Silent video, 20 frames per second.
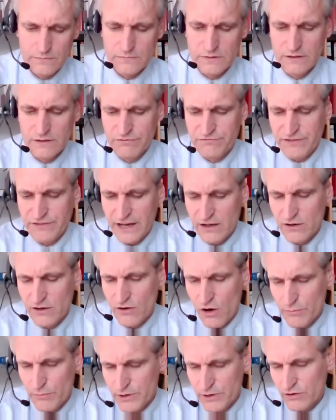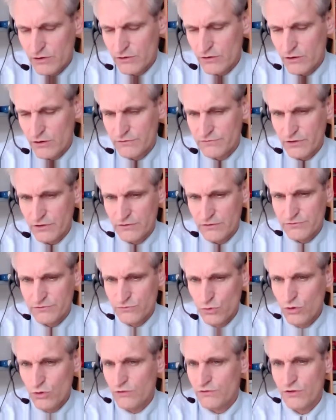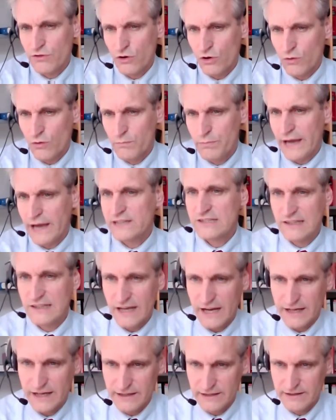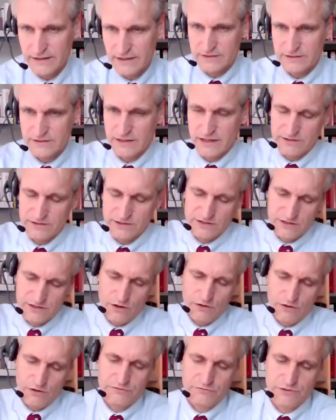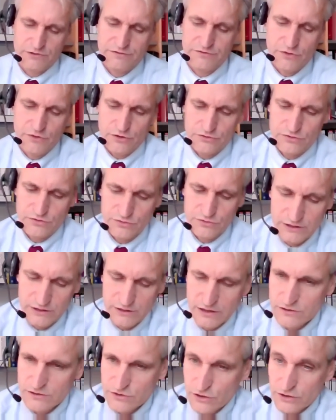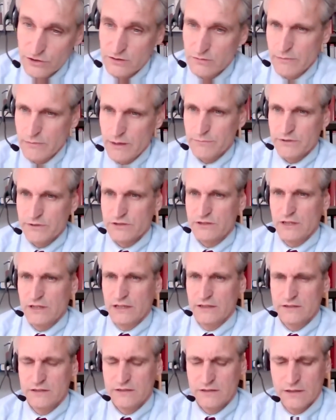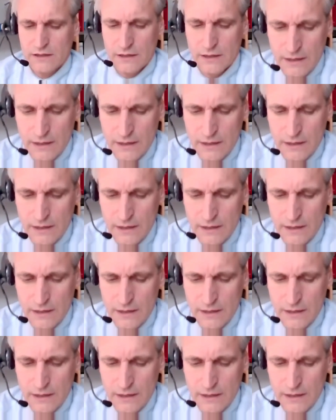the phenomenon of, of rule of law backsliding, as, as it's often referred to in, in certain member states.